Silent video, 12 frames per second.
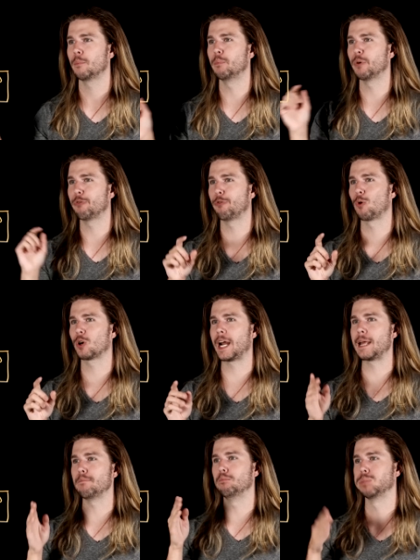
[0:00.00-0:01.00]
before
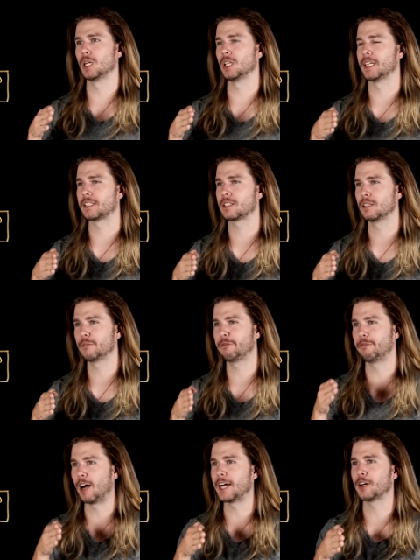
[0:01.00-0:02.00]
a bullet
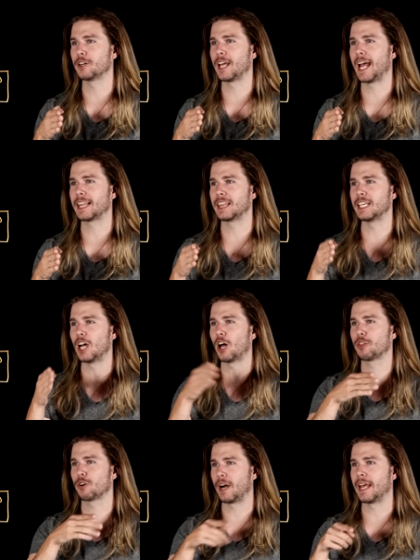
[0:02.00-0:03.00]
fired at the
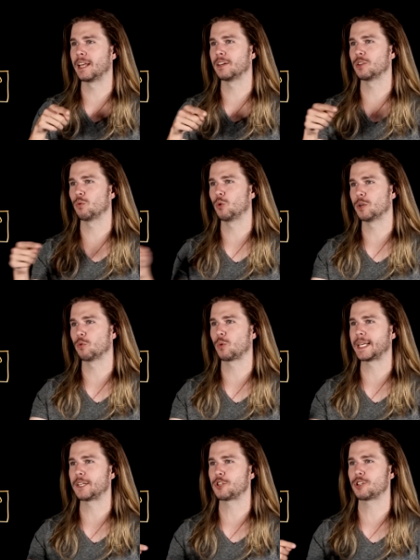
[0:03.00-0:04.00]
other end would
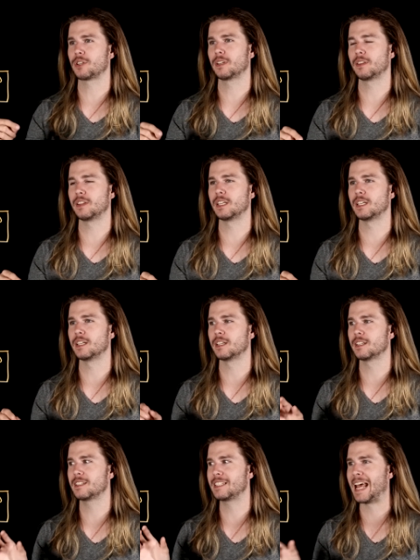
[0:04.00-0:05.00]
reach the
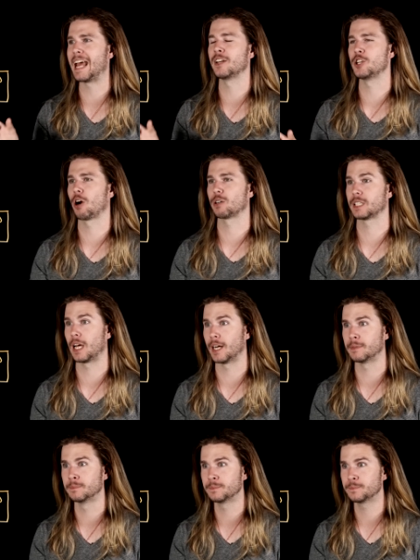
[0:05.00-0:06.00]
10 yard
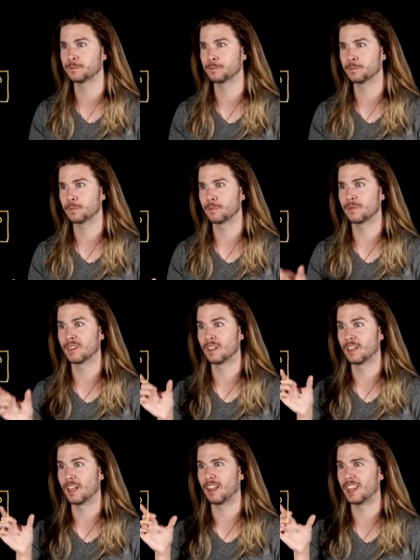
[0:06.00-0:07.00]
line.
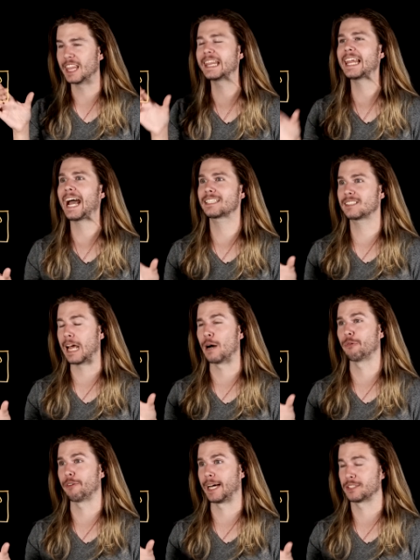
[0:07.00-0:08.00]
That's
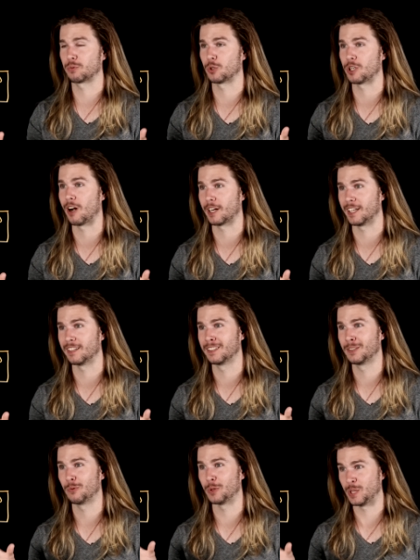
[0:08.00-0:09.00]
how fast we're
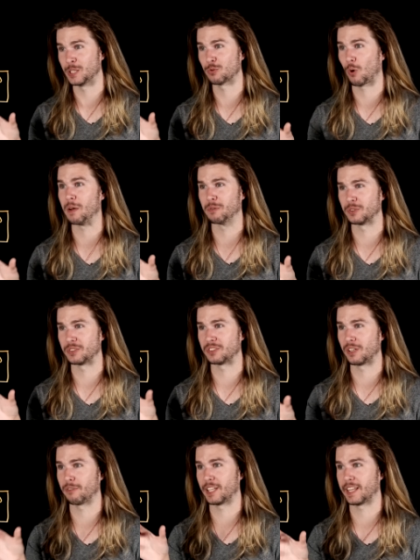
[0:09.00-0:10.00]
talking with these rifles and
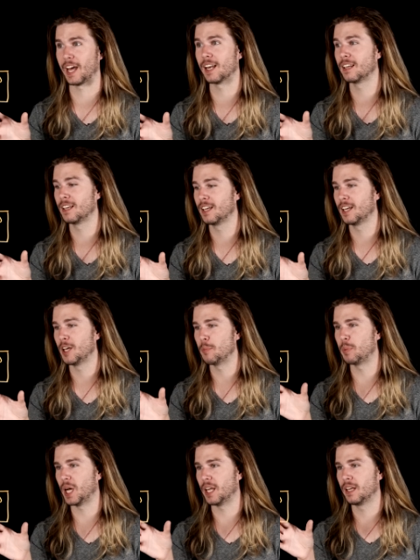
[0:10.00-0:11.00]
stuff like that.
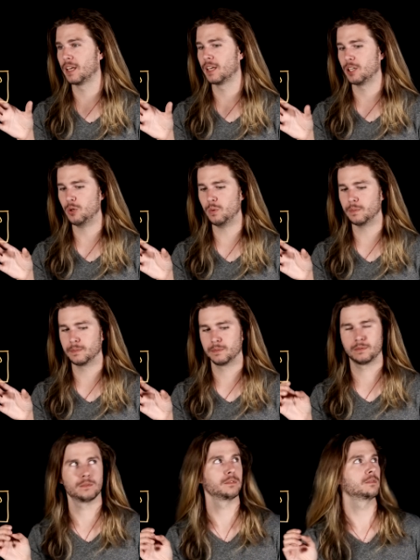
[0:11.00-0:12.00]
But who,
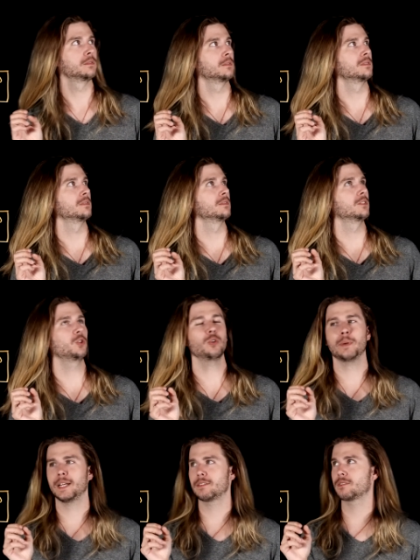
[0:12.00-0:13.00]
who
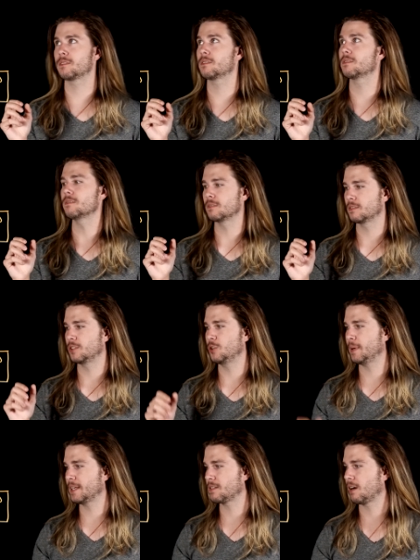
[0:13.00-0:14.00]
am I, who
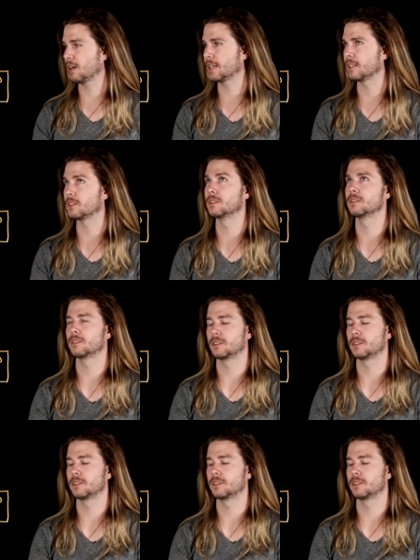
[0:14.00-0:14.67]
am I talking